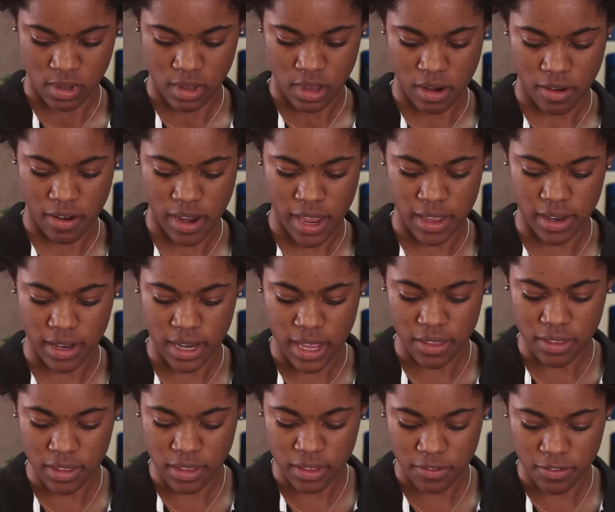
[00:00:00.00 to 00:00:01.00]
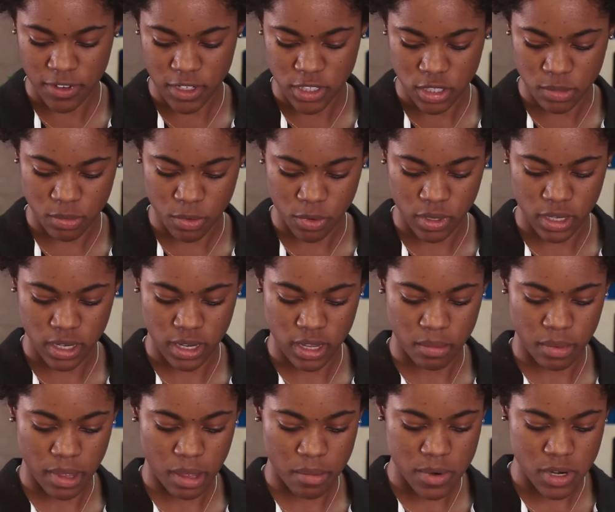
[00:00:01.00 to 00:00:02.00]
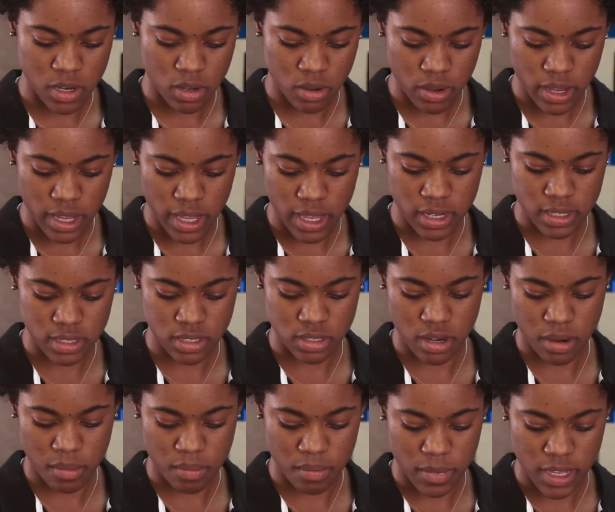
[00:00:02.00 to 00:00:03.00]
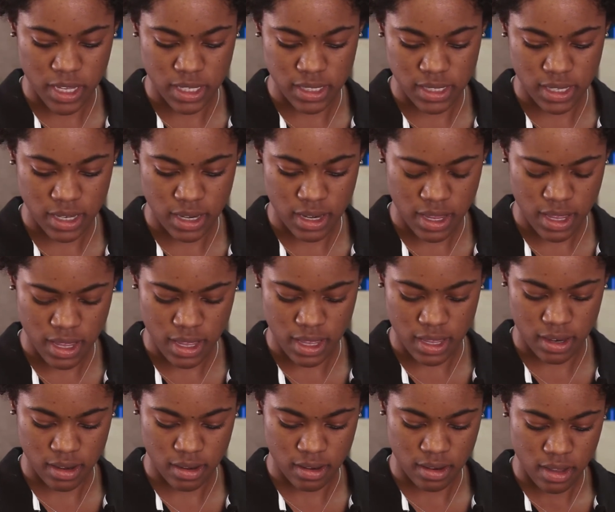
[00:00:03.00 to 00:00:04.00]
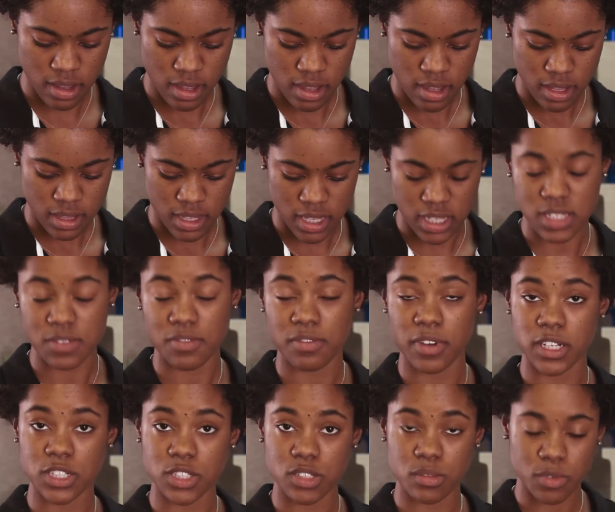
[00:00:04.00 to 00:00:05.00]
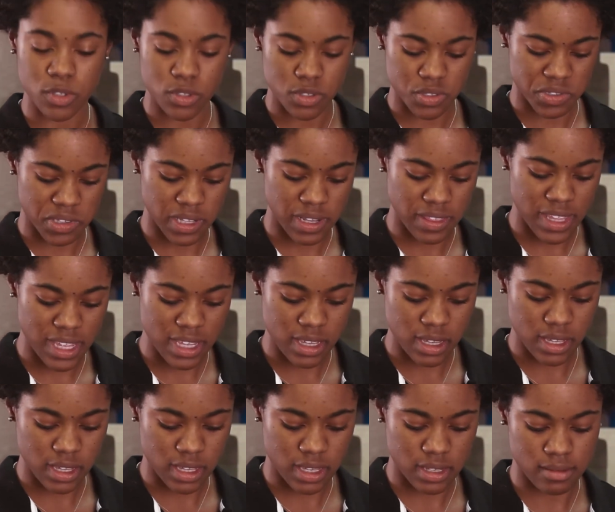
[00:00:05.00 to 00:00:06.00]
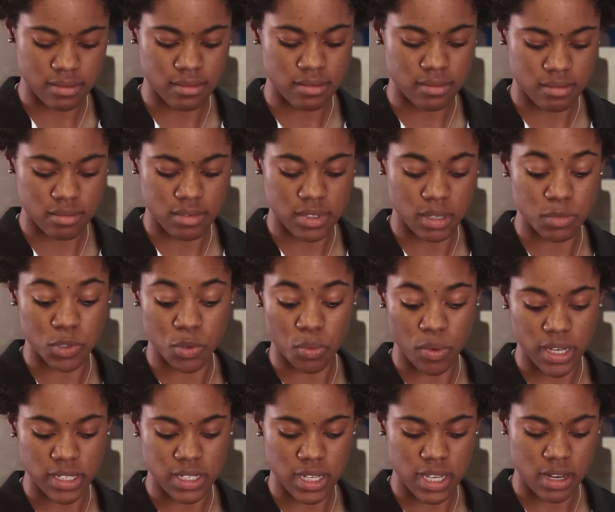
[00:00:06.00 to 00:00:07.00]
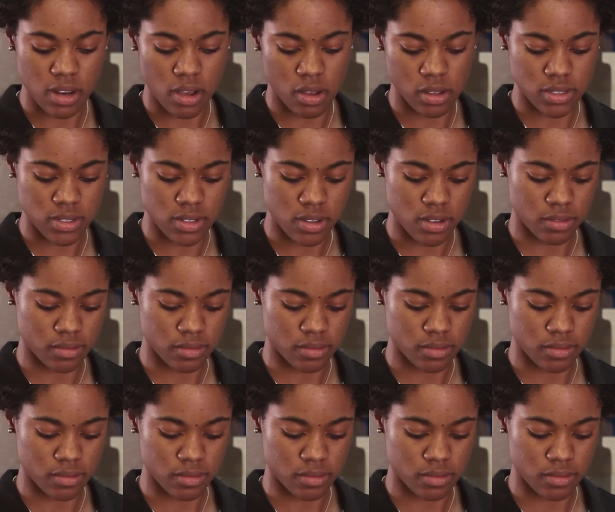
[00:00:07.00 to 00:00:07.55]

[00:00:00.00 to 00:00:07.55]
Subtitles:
All right, now that the fish is broken up, I'm gonna go ahead and start mixing in these vegetables so that they can get some direct heat also.